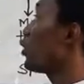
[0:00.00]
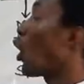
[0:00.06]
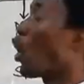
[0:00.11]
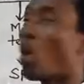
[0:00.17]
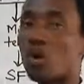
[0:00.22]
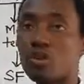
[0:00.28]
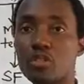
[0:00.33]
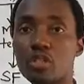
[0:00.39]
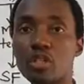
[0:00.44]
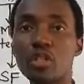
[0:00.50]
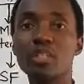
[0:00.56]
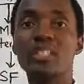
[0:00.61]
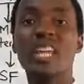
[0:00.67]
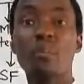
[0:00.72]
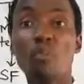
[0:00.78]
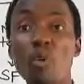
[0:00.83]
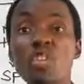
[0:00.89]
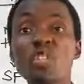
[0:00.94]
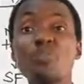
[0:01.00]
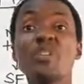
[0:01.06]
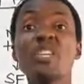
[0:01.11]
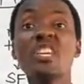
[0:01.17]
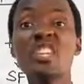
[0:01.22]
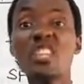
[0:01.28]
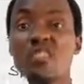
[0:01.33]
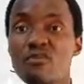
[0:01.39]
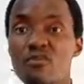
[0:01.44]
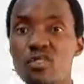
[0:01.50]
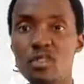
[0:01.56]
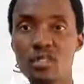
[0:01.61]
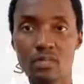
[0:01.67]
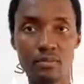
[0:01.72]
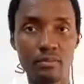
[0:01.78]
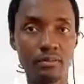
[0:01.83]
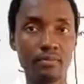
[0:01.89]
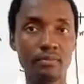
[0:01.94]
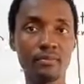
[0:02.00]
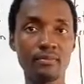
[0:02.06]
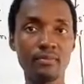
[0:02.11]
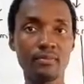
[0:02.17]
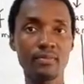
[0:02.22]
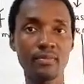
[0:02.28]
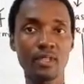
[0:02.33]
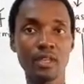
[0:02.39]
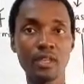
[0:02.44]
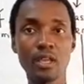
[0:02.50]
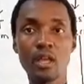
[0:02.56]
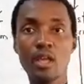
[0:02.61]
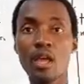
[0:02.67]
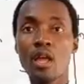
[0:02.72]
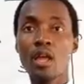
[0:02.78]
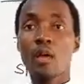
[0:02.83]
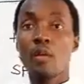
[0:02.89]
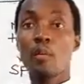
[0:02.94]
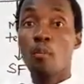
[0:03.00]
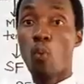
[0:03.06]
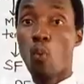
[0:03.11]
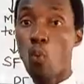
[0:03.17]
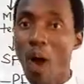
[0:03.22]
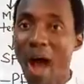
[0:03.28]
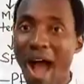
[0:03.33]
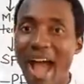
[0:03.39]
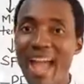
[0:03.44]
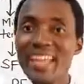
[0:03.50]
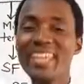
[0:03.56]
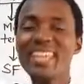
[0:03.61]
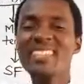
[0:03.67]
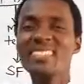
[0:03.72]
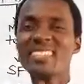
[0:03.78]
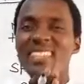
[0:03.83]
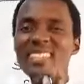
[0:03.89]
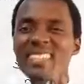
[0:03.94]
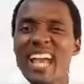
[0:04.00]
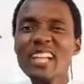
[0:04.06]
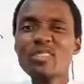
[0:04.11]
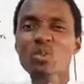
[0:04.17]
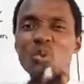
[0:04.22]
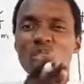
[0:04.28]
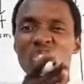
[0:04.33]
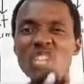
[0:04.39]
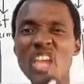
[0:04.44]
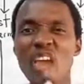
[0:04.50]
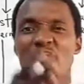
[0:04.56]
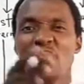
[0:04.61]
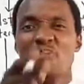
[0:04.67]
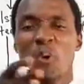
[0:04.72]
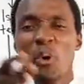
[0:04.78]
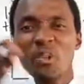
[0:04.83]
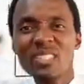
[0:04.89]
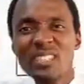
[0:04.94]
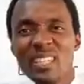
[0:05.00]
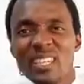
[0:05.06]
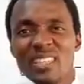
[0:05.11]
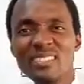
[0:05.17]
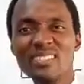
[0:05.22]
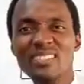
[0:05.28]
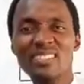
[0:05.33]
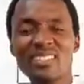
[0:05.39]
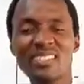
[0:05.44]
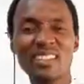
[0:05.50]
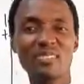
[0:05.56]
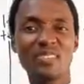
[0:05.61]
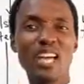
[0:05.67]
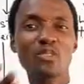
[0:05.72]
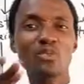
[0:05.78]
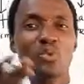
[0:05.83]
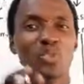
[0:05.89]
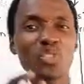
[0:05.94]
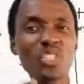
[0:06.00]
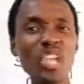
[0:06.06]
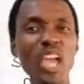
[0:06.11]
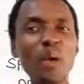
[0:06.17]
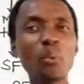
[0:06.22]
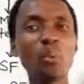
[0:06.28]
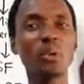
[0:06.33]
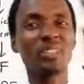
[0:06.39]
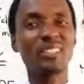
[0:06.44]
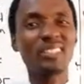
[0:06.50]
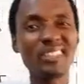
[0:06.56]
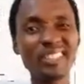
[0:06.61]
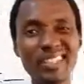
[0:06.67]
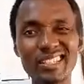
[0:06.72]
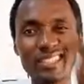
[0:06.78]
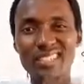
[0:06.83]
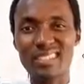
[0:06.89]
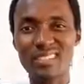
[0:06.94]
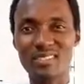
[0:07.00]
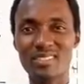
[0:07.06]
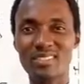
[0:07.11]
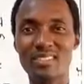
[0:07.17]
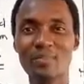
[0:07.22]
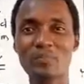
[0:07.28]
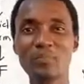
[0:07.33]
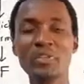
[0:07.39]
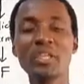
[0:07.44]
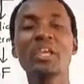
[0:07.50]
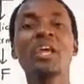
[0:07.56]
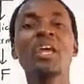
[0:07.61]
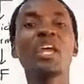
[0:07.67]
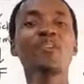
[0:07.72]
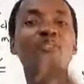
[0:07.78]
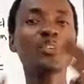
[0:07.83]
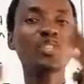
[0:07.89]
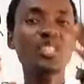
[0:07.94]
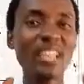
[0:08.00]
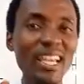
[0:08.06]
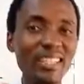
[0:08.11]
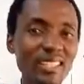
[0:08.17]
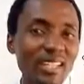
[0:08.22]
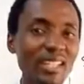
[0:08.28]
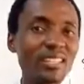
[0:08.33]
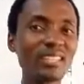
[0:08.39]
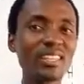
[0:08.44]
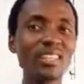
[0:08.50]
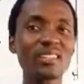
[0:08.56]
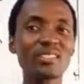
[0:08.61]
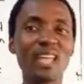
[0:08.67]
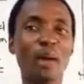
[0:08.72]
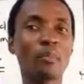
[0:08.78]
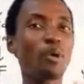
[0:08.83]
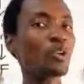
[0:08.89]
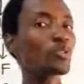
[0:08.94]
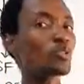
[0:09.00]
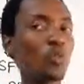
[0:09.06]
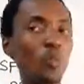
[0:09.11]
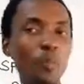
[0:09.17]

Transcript: odd. They must be even. Why? It's easier to share 4 things than to share what? 3 things. If you share 3 things among 2